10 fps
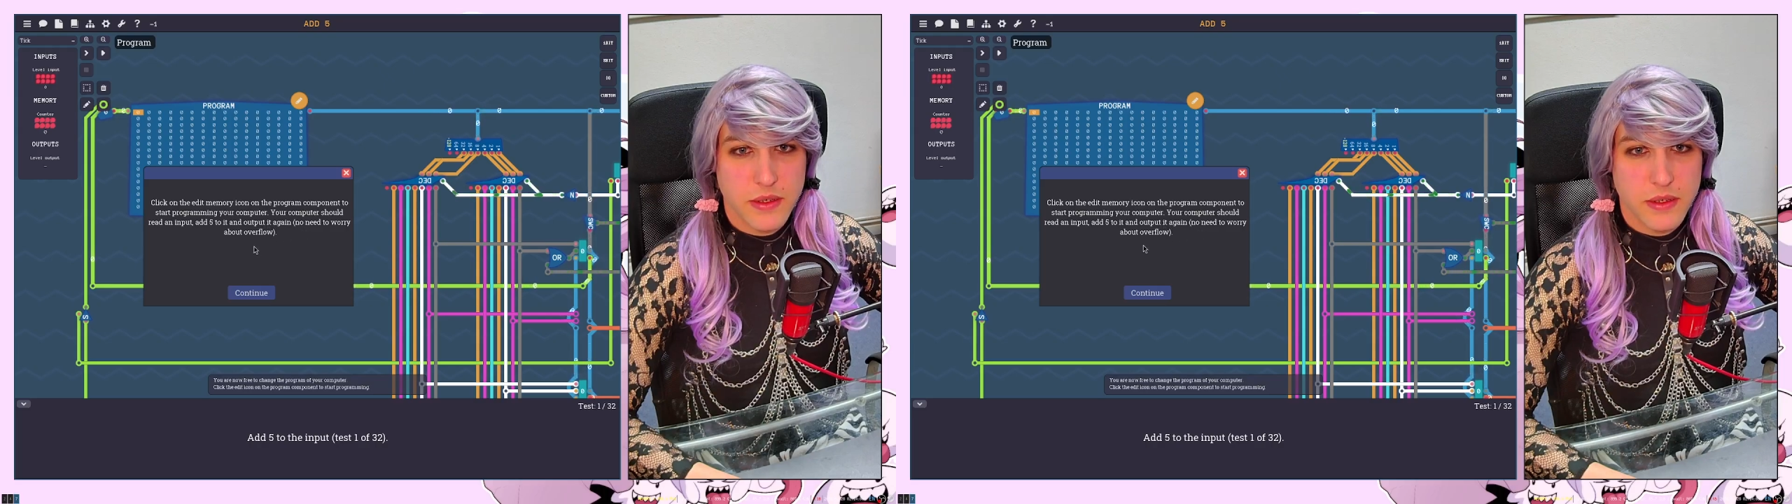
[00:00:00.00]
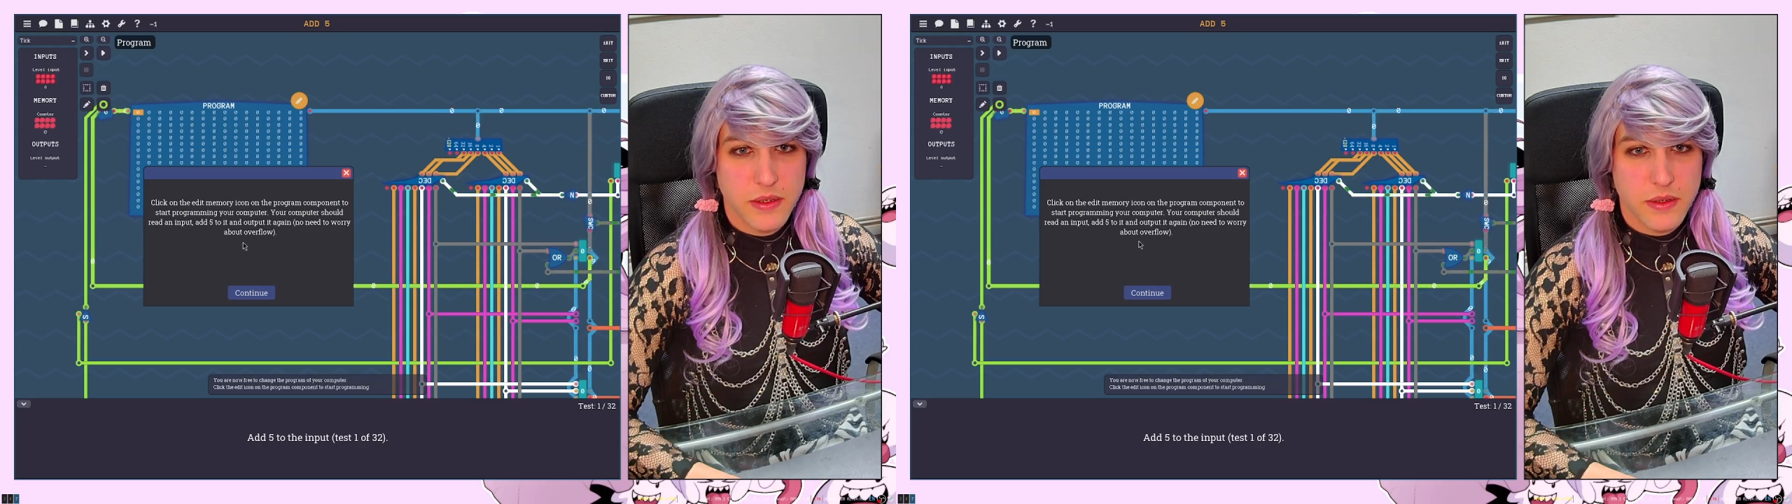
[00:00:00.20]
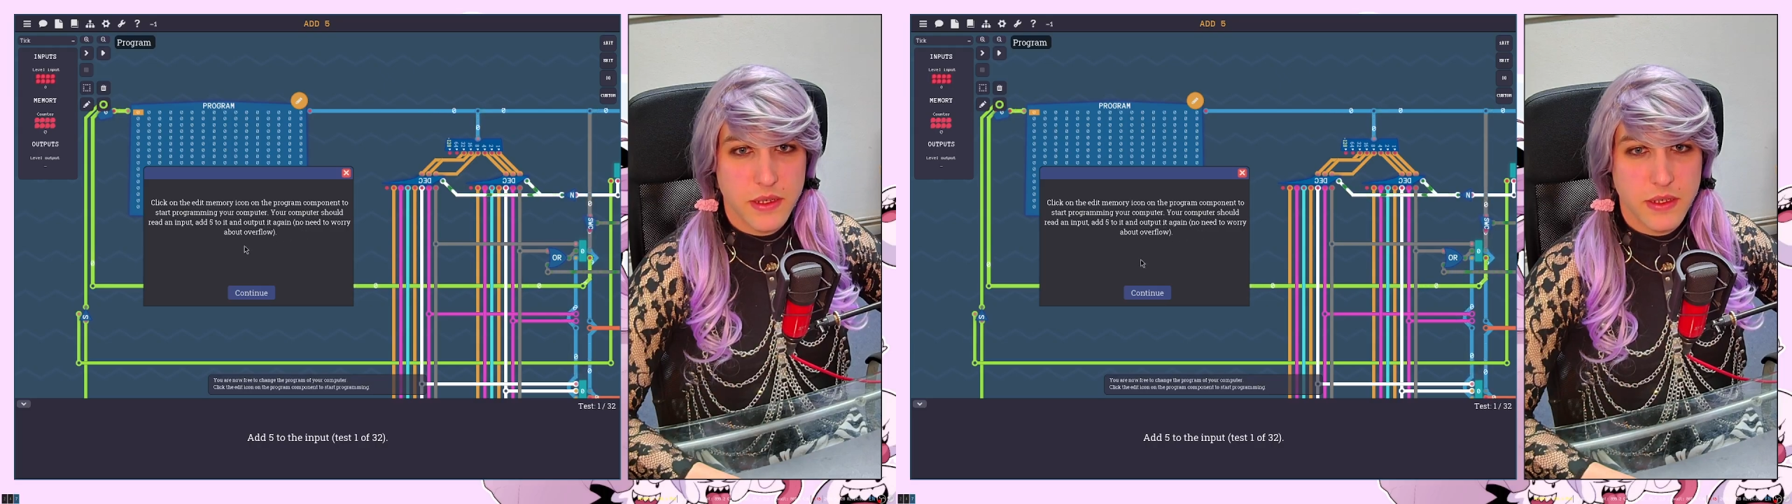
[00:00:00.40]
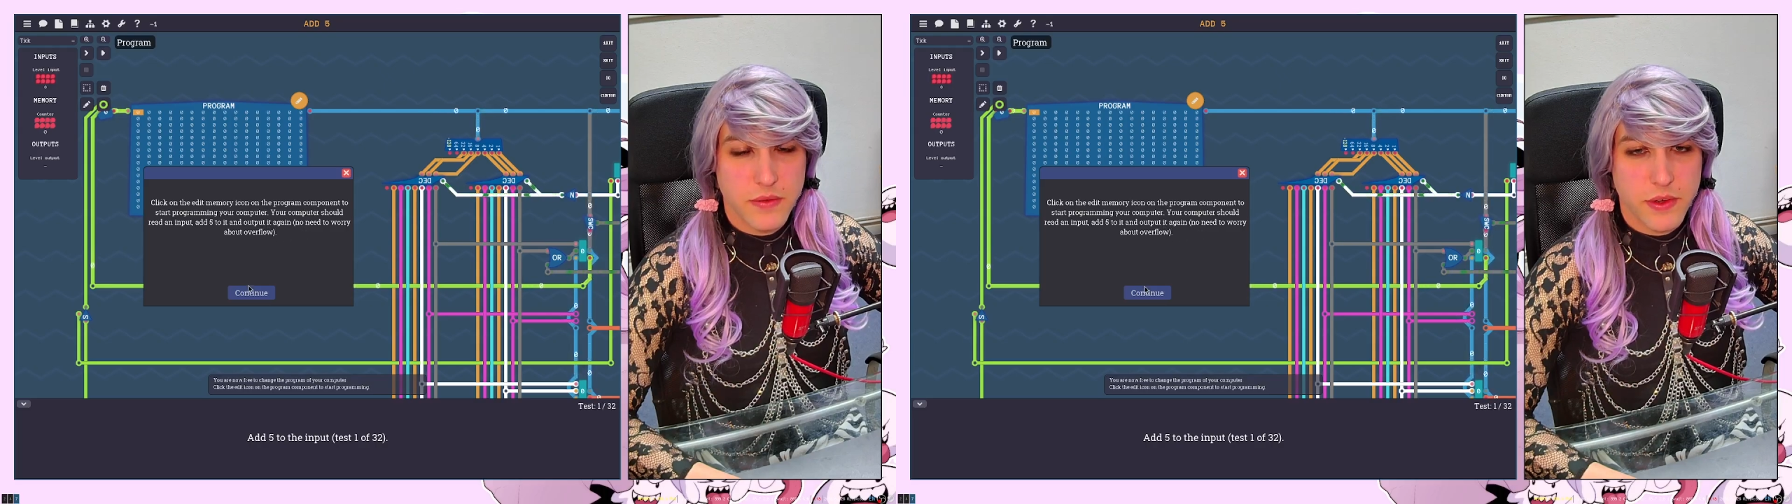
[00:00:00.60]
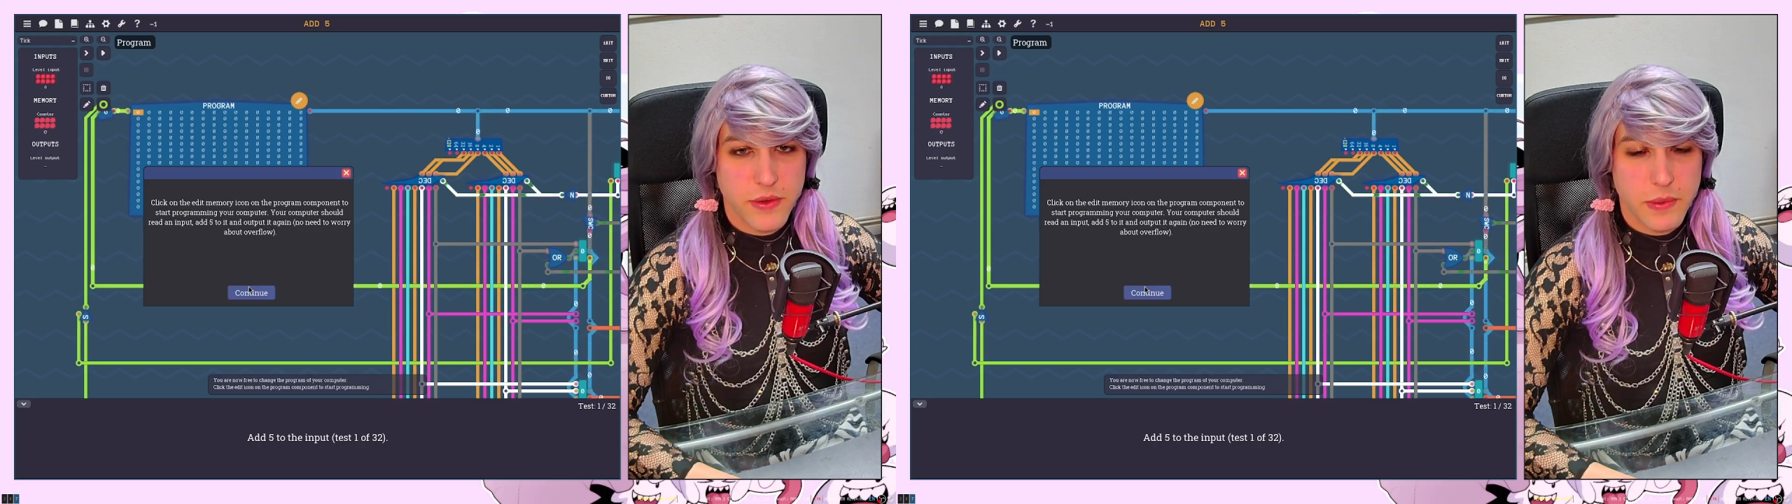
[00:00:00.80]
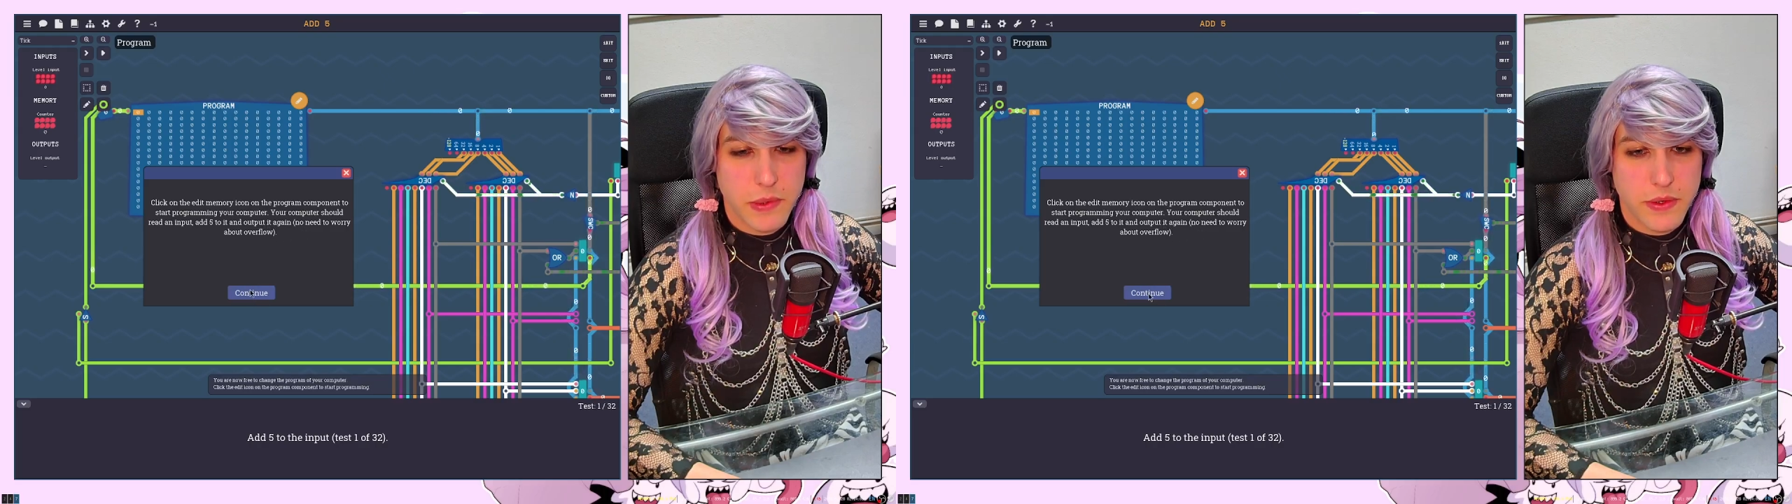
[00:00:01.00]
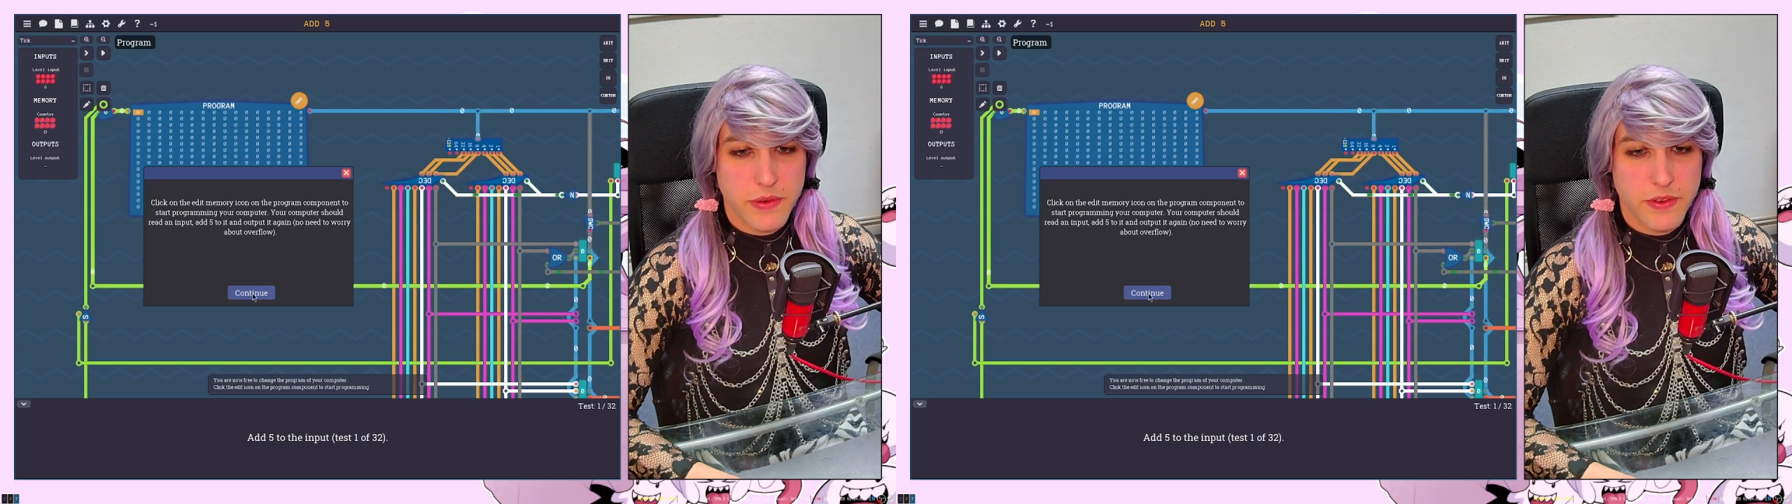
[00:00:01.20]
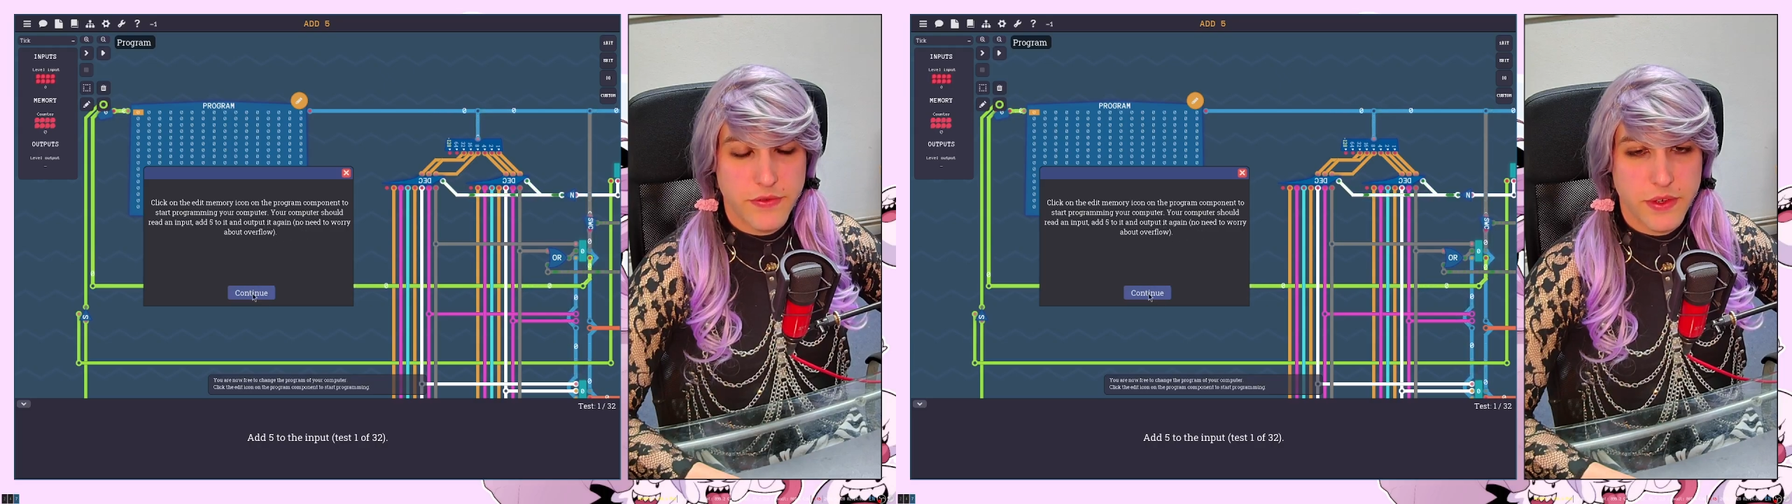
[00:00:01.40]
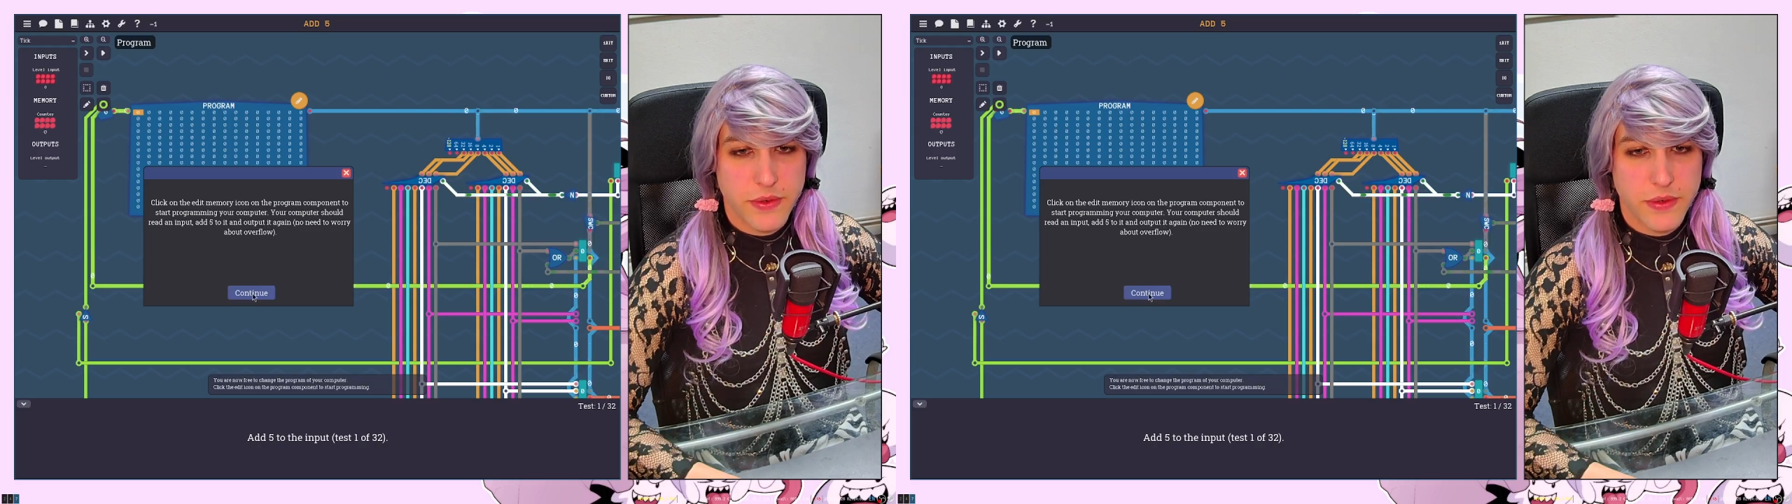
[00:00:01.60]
No need to worry about overflow.